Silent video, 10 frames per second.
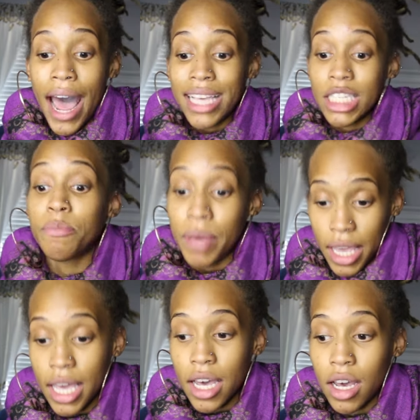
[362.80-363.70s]
I
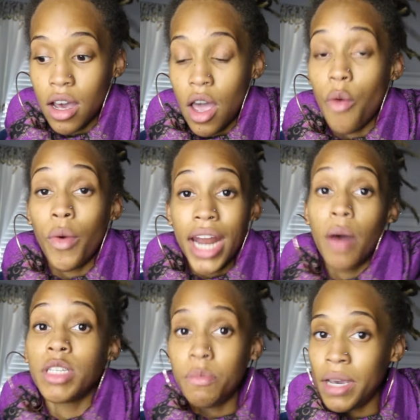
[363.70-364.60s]
speak, and when
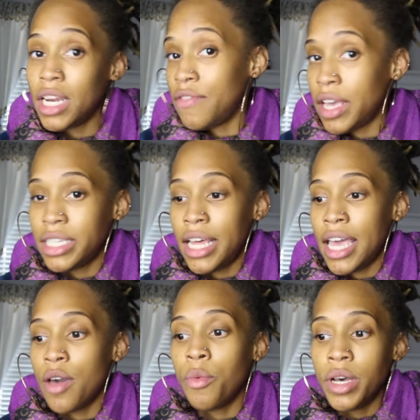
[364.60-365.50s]
I was speaking of
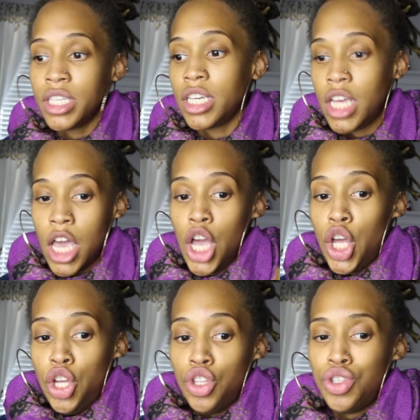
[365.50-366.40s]
yesterday, it wasn't
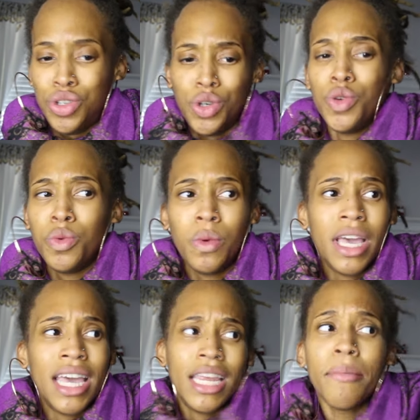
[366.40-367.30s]
to
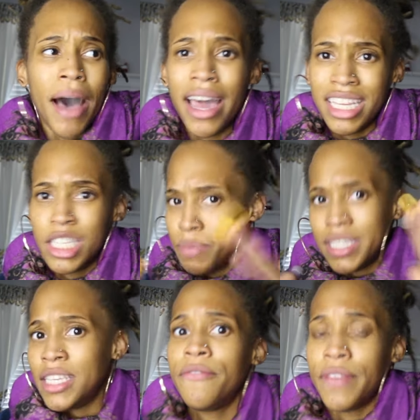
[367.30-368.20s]
anybody
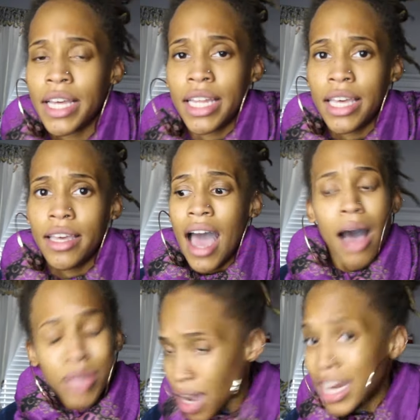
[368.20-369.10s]
specifically.
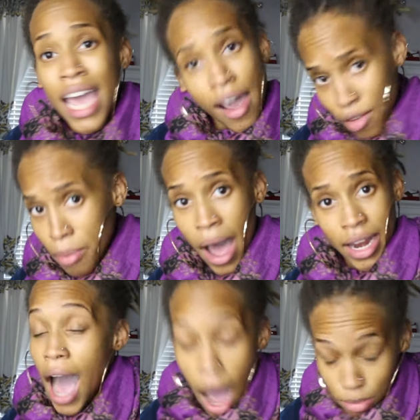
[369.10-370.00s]
I'm talking to everybody.
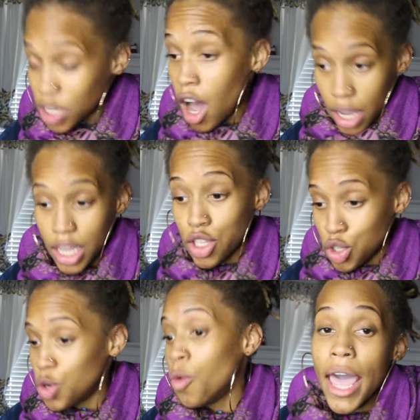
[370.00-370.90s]
I'm talking
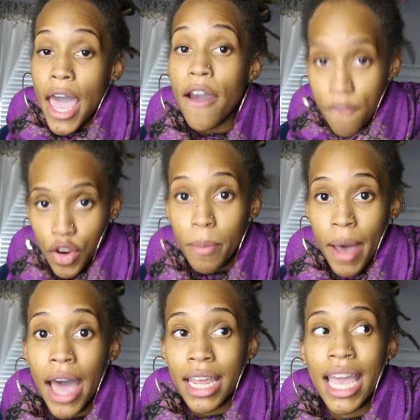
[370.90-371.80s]
to
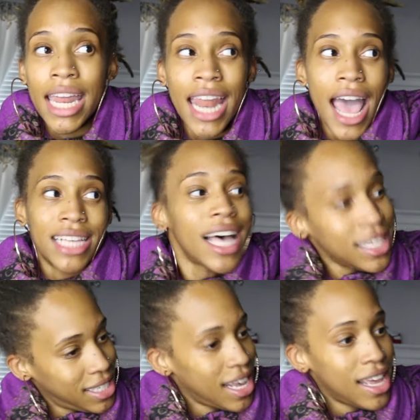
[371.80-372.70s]
everybody. And as
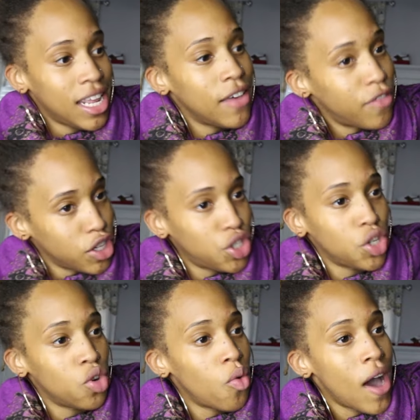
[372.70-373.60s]
I said, if the
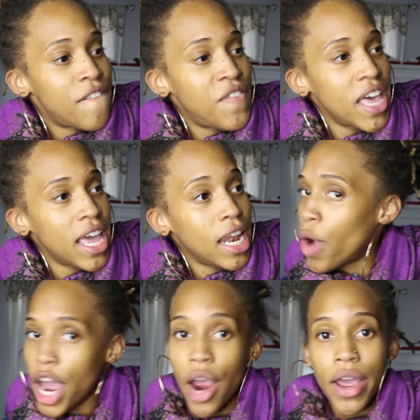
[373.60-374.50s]
shoe fit,
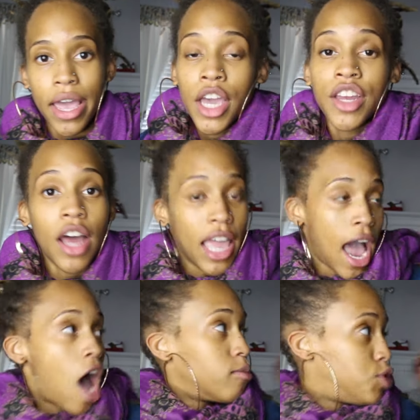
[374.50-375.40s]
wear it. You know how you
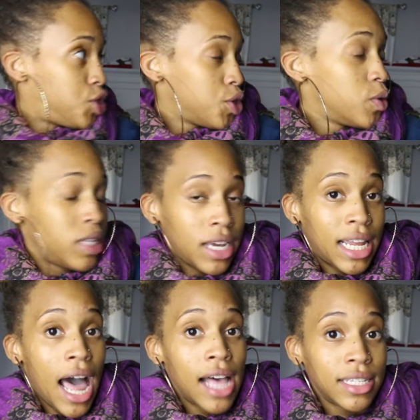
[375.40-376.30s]
got all them shoes in your
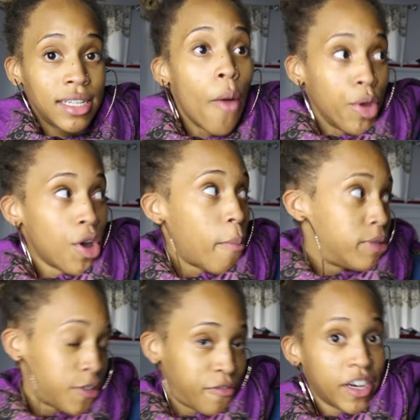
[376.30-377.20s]
closet, and when you go
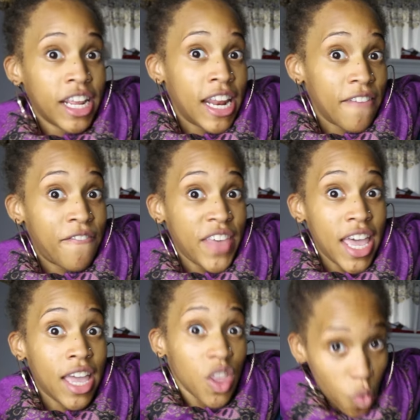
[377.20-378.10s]
put your foot in, it
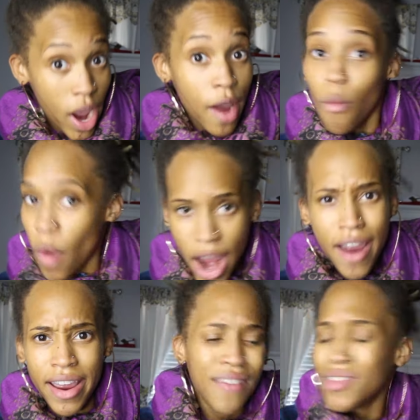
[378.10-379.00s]
fit, you wear
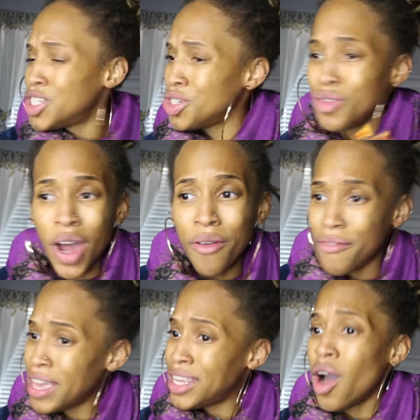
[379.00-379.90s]
it. If the shoe don't
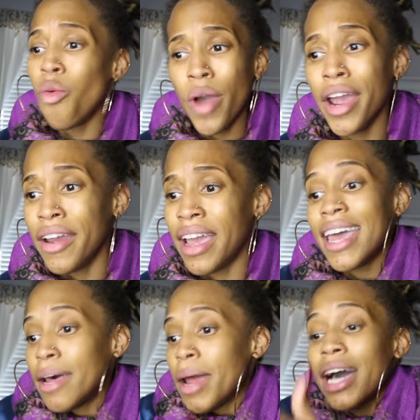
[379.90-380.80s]
fit, don't wear it.
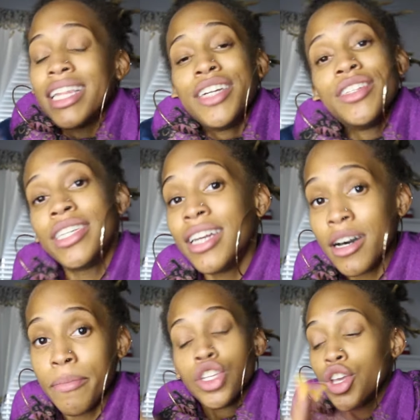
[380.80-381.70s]
And I'm not clearing shit
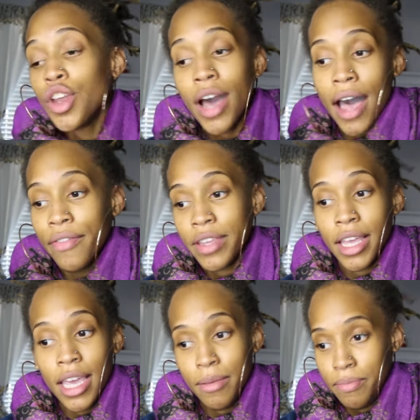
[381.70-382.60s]
up, so you don't have to
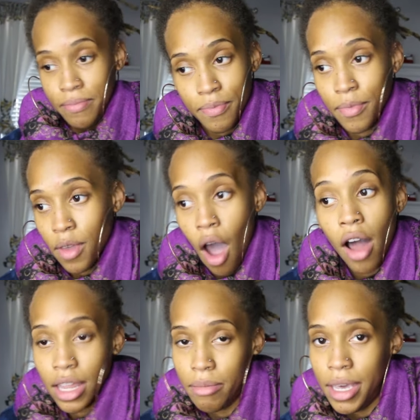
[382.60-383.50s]
keep
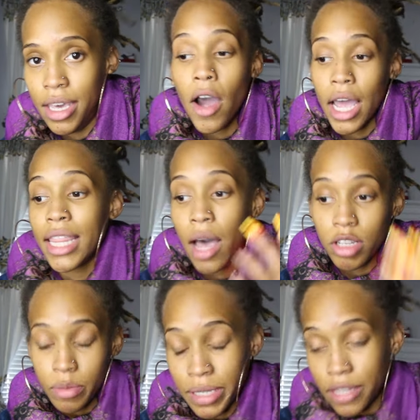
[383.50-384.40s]
calling me. Okay, that
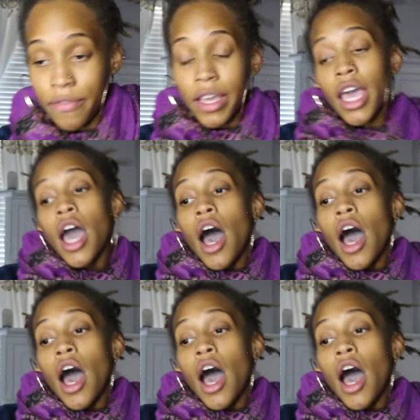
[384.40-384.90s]
was specific.